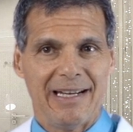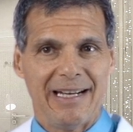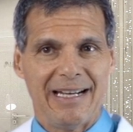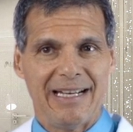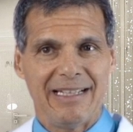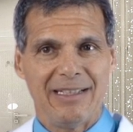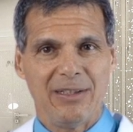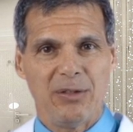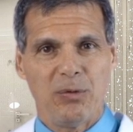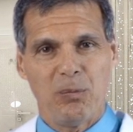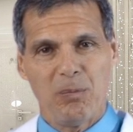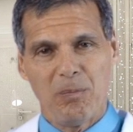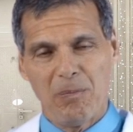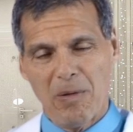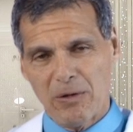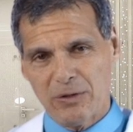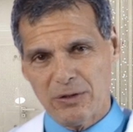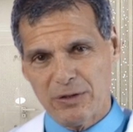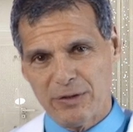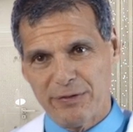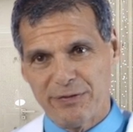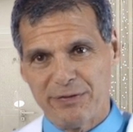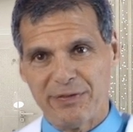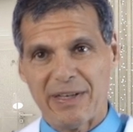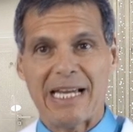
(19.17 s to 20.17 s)
and the
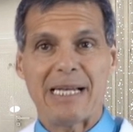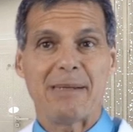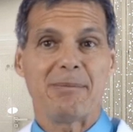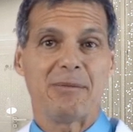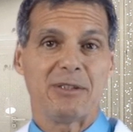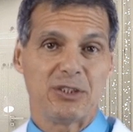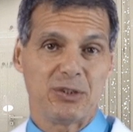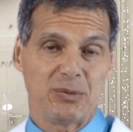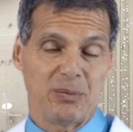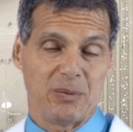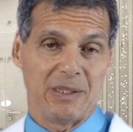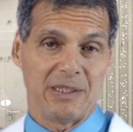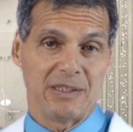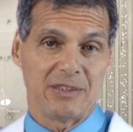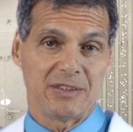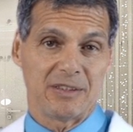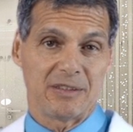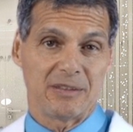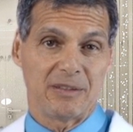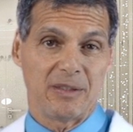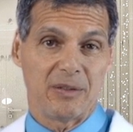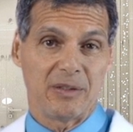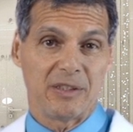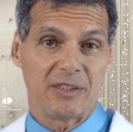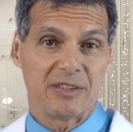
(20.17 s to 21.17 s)
most famous ones
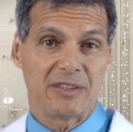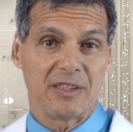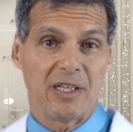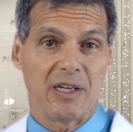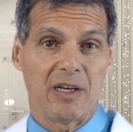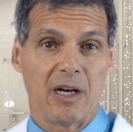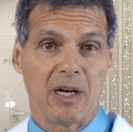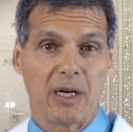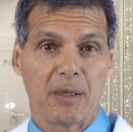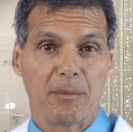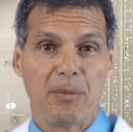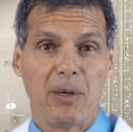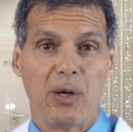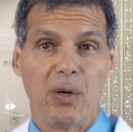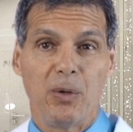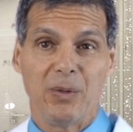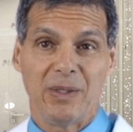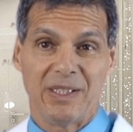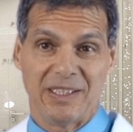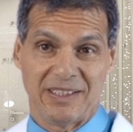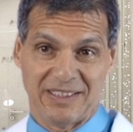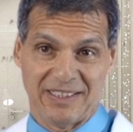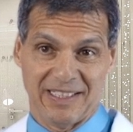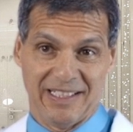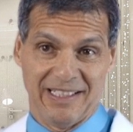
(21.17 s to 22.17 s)
are known as the
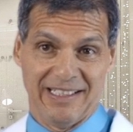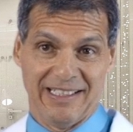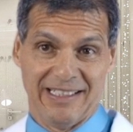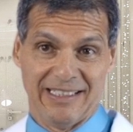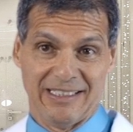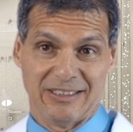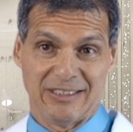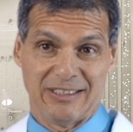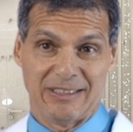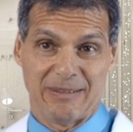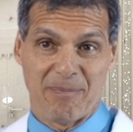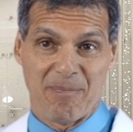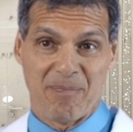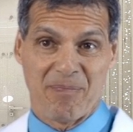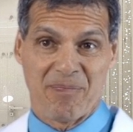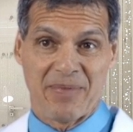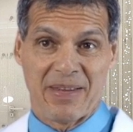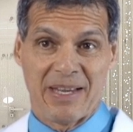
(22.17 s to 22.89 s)
harpogycides.